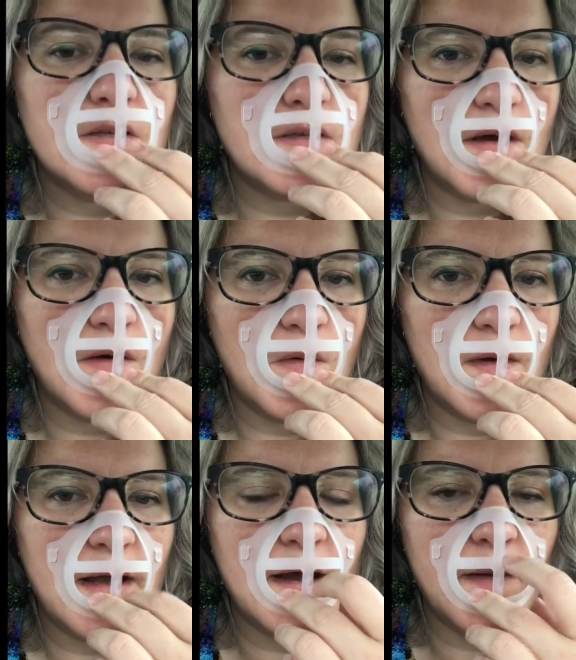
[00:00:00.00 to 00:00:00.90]
so
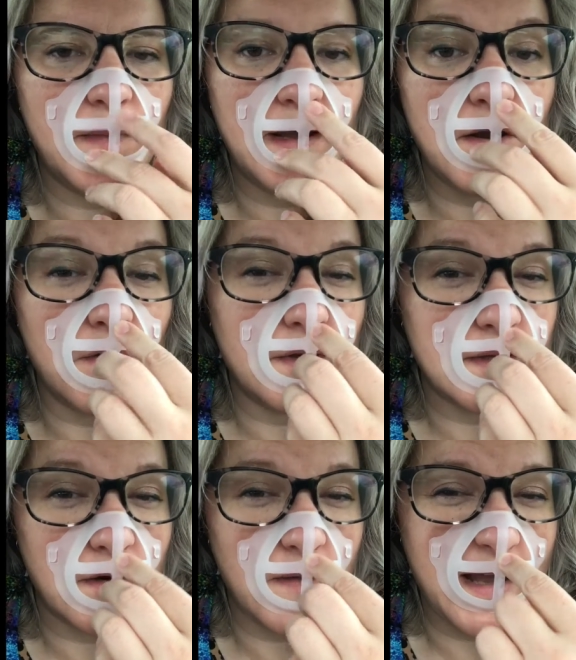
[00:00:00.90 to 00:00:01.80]
I
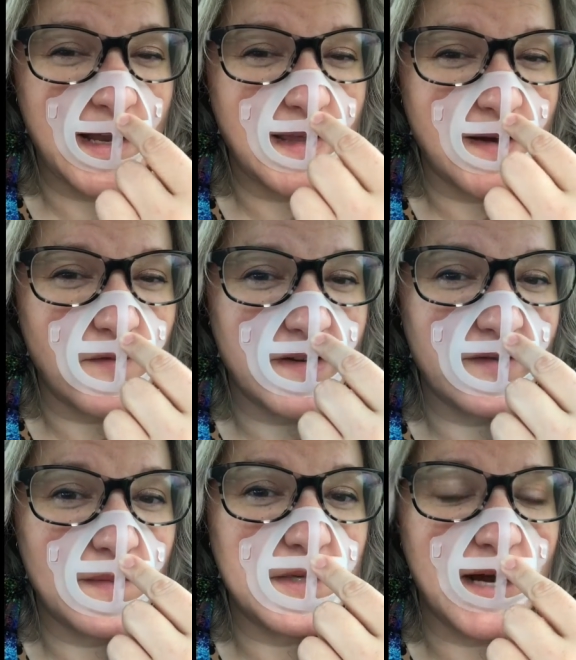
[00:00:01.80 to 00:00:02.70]
noticed already that whenever
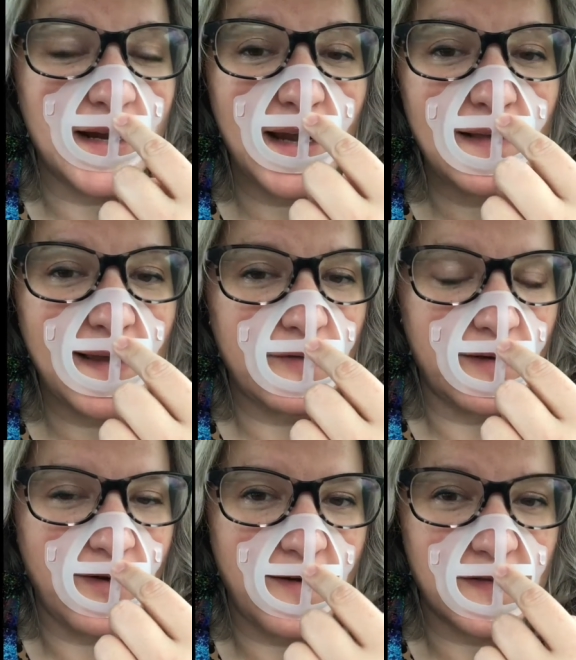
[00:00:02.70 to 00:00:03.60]
I'm talking, like
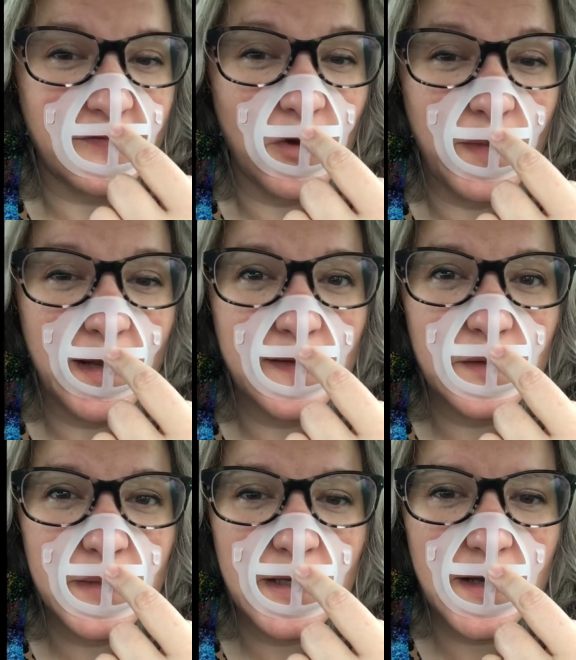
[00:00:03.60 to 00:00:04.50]
whenever I was filming a little
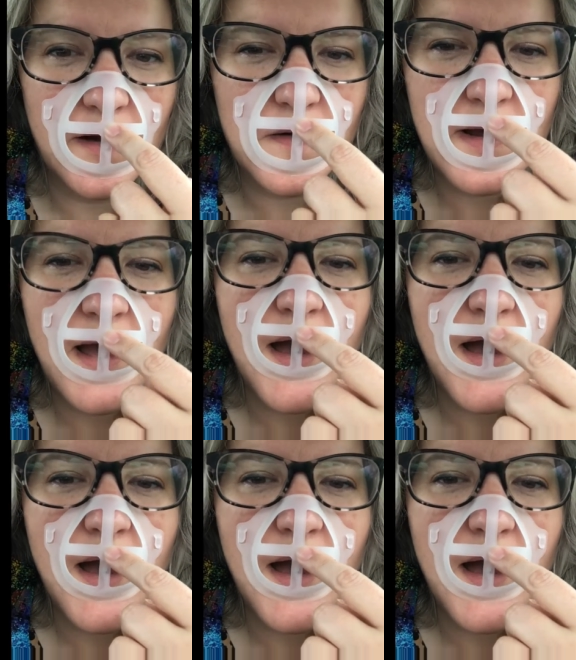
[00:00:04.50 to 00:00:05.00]
bit ago,